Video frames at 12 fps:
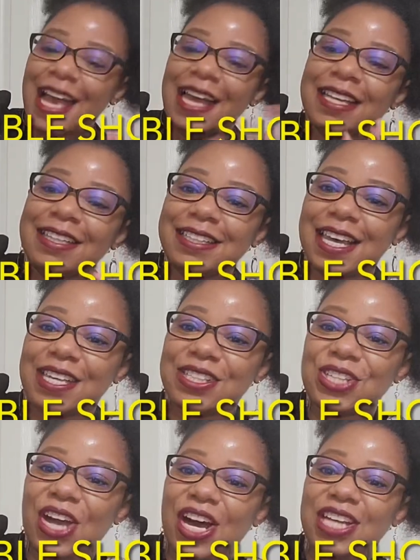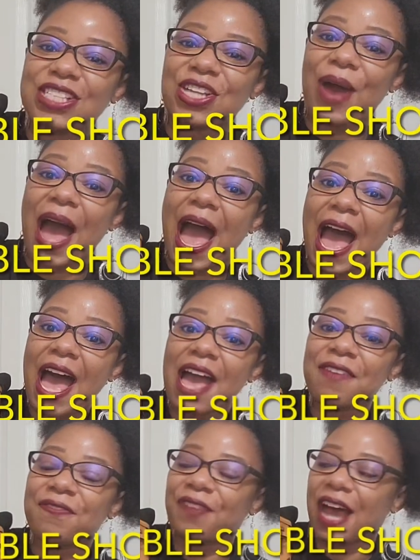yes, y'all. So
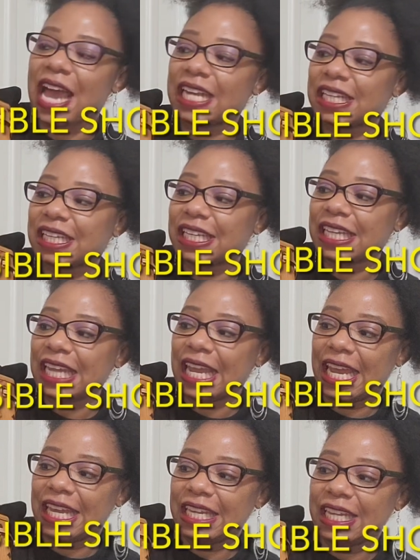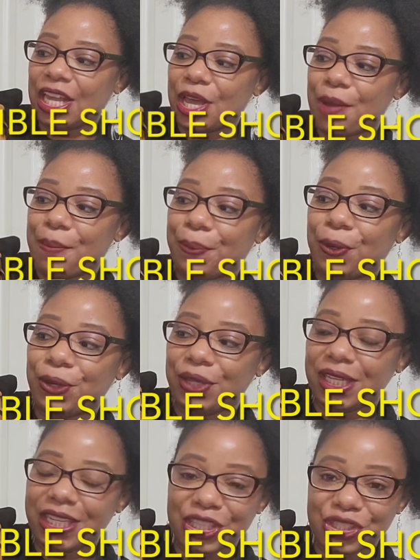I finally ended up
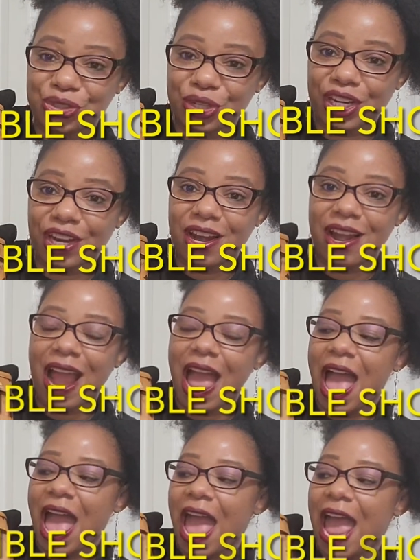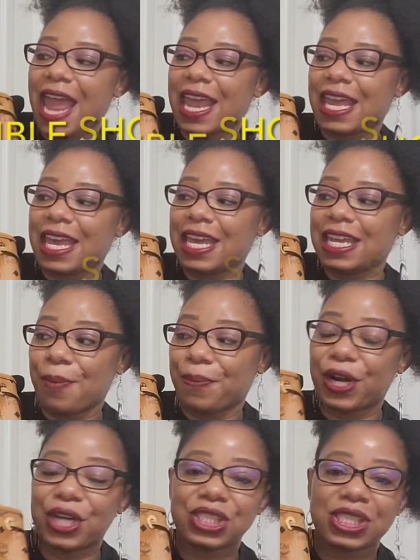pulling the trigger and
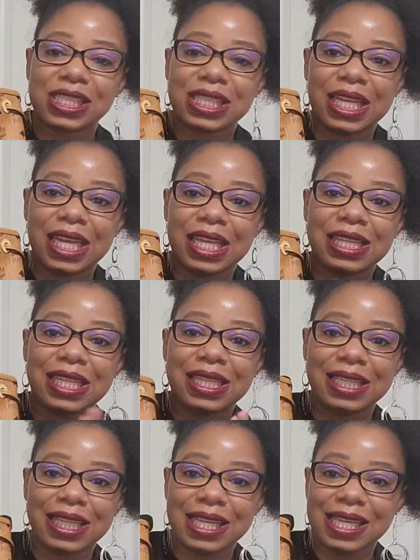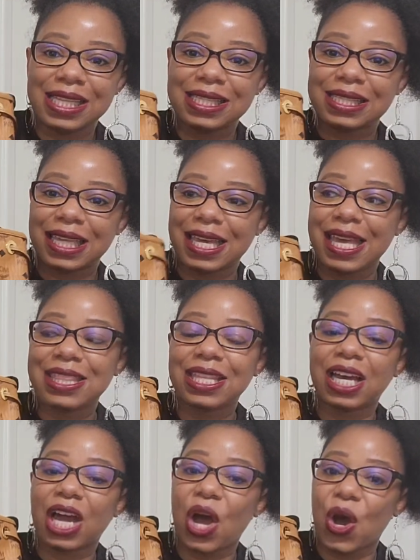purchasing the Liz in
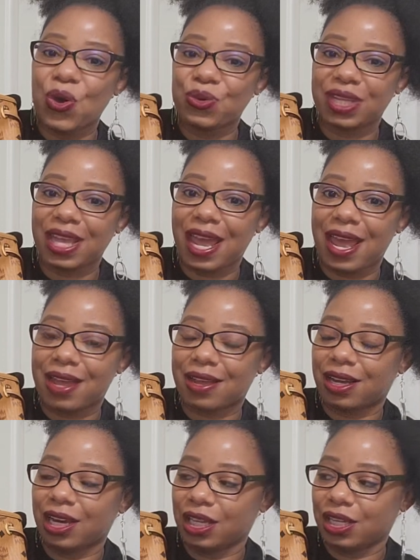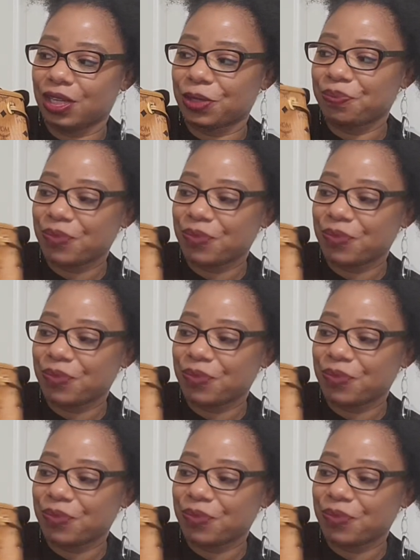the cognac color.